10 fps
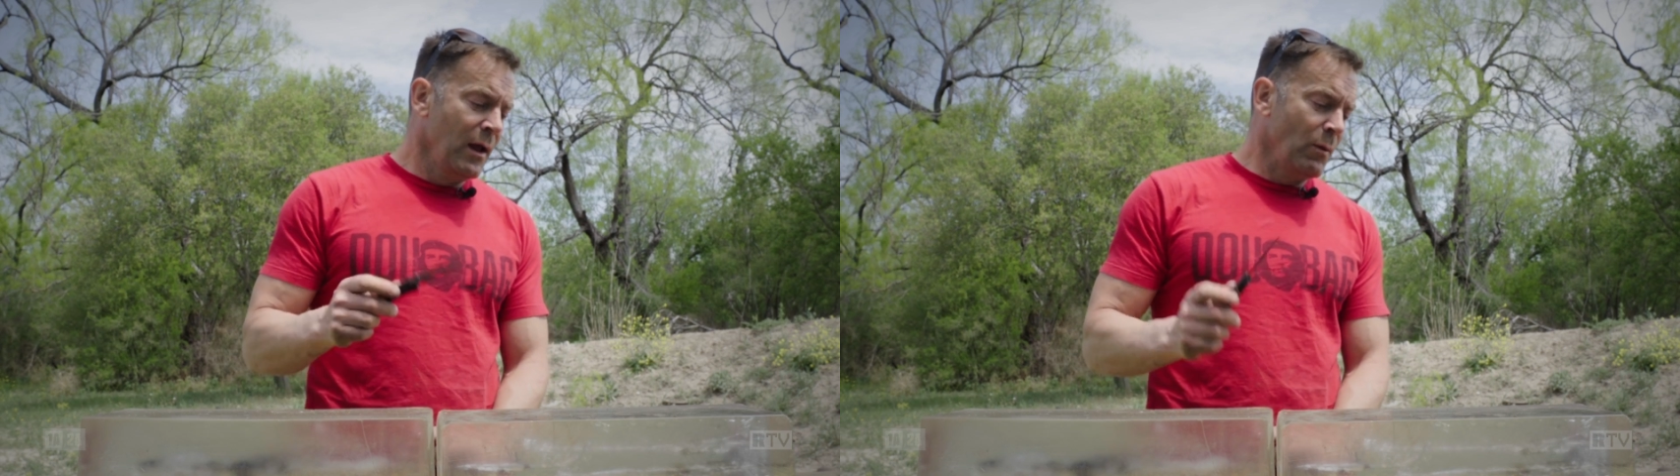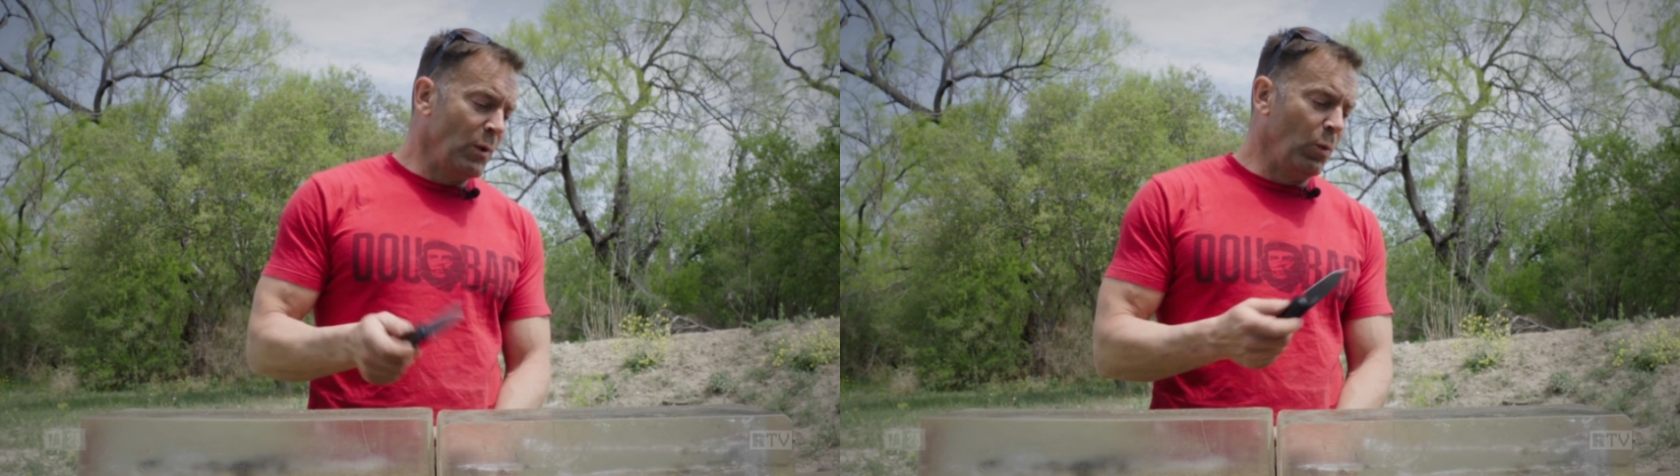
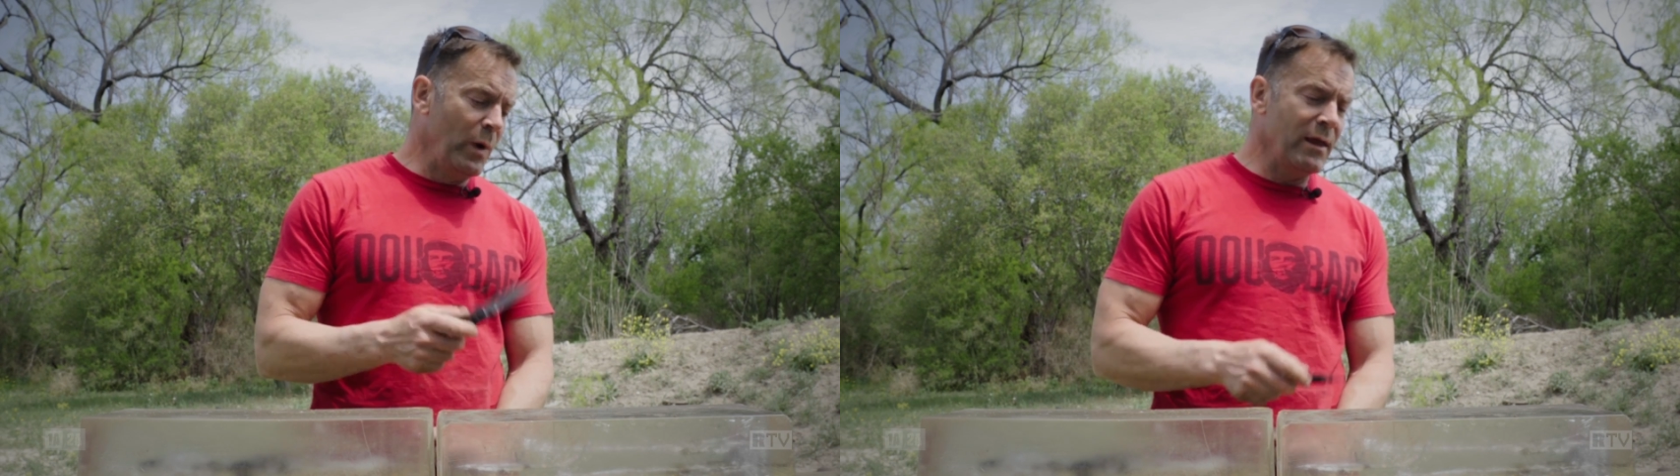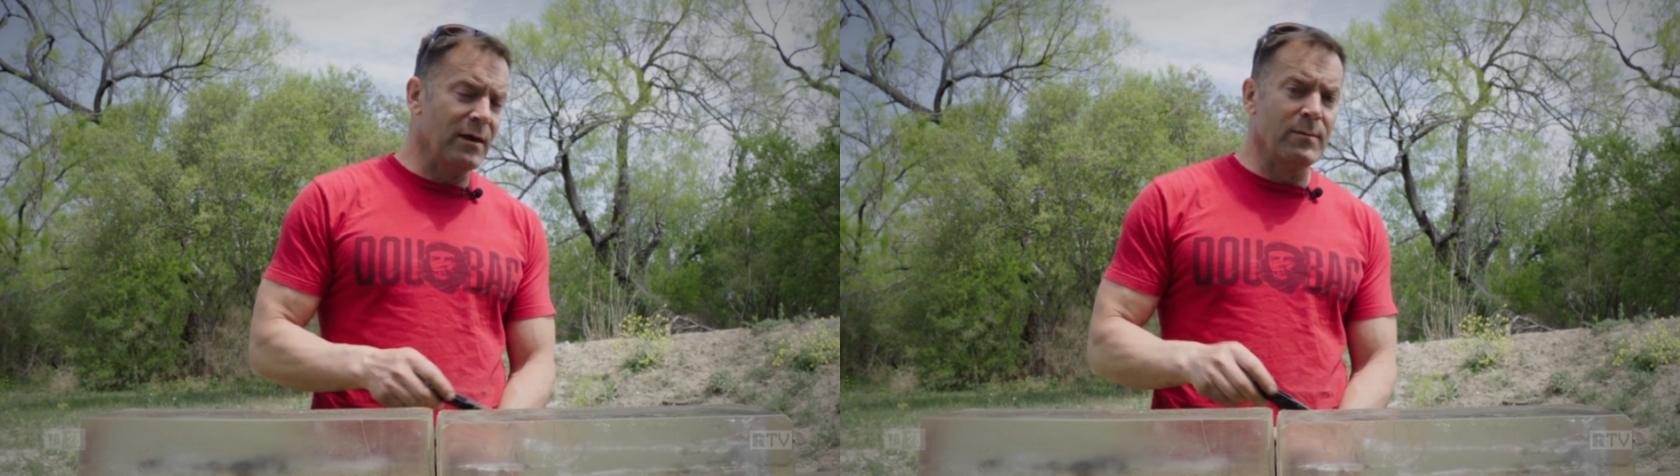we'll
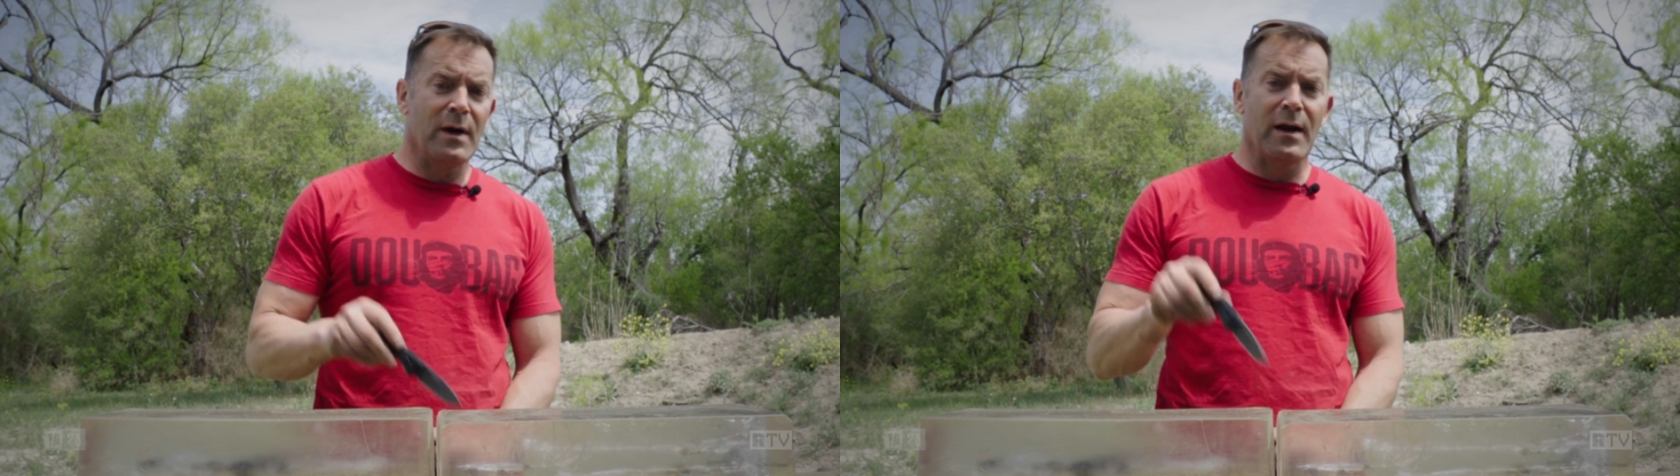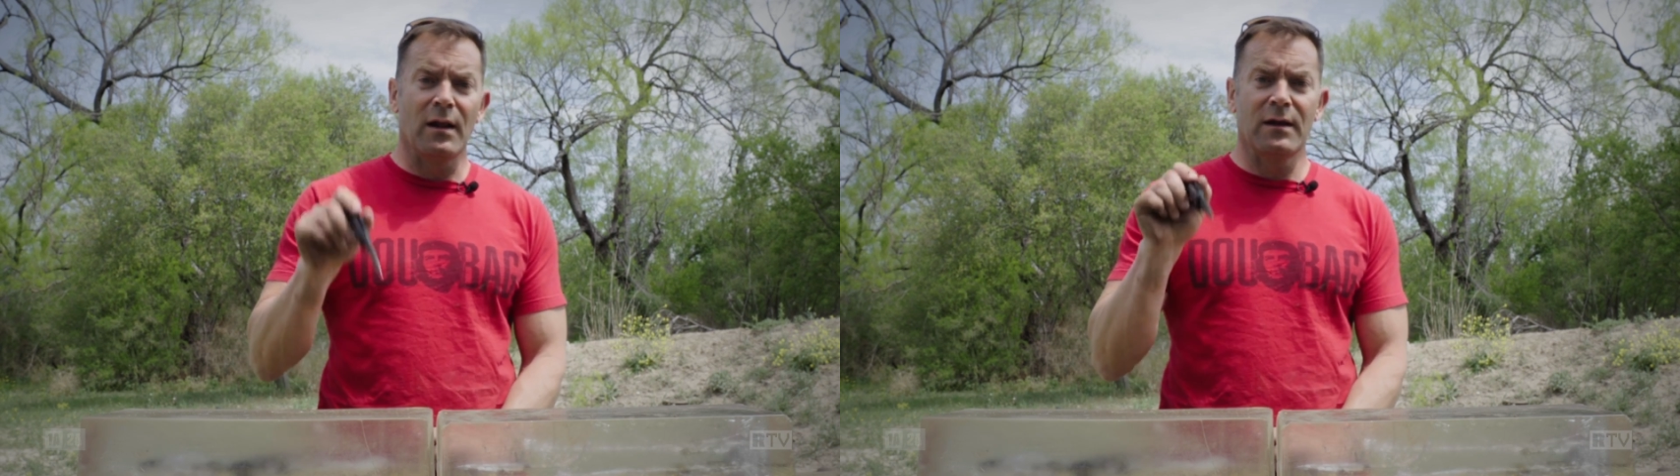weigh them
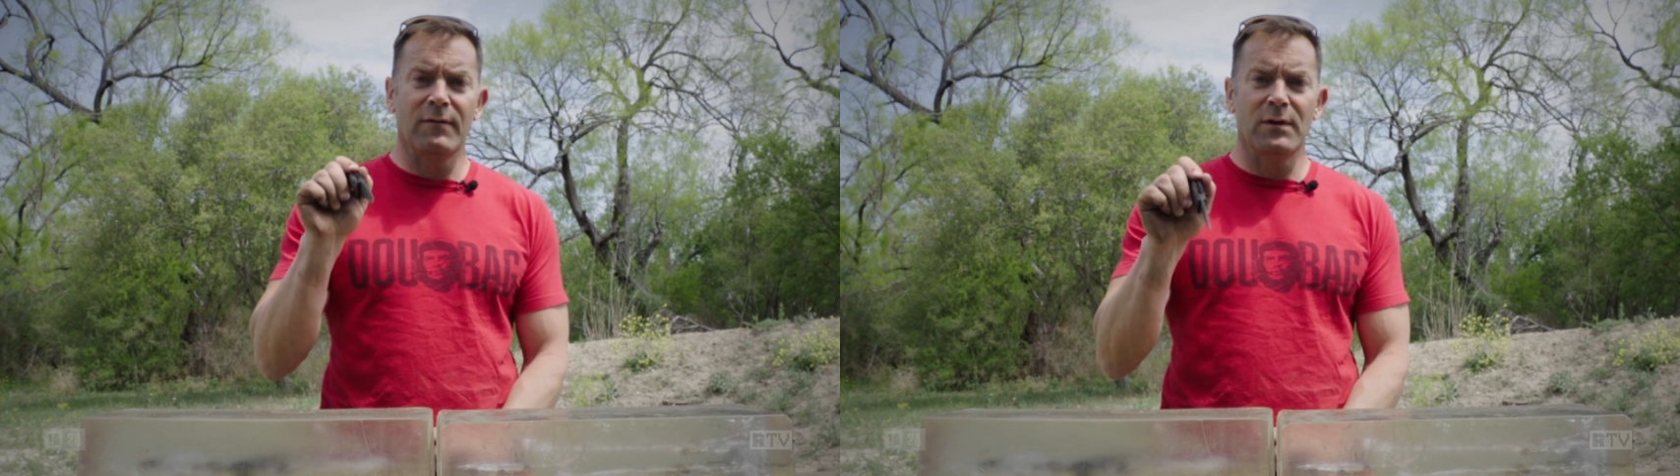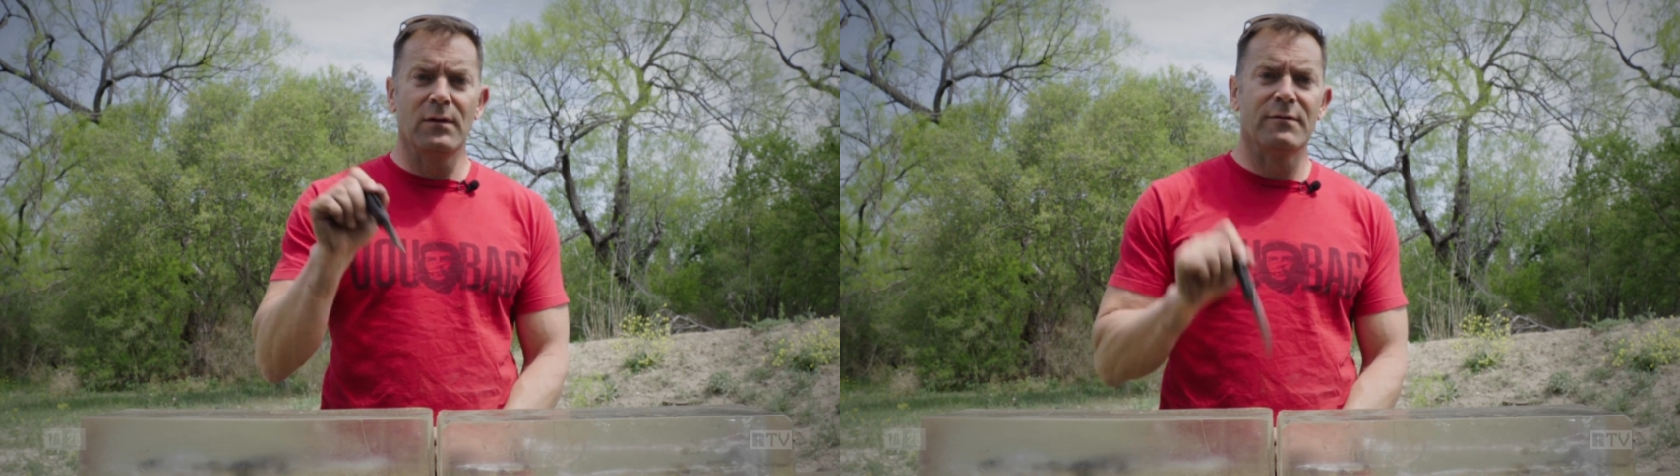and I'll
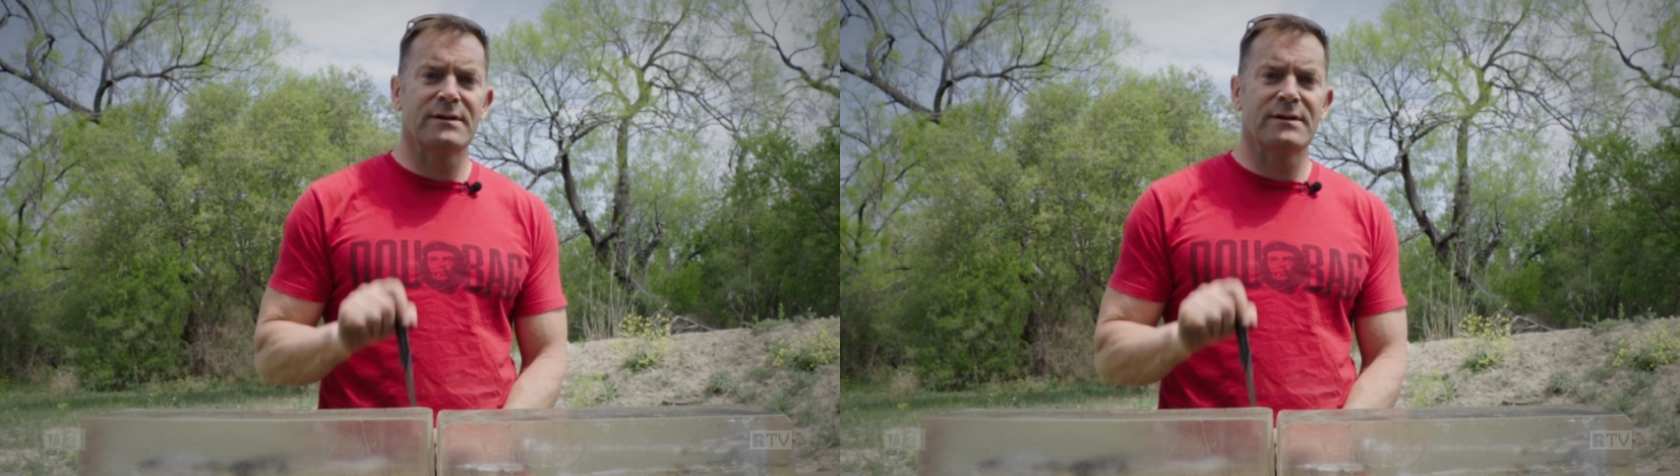give you the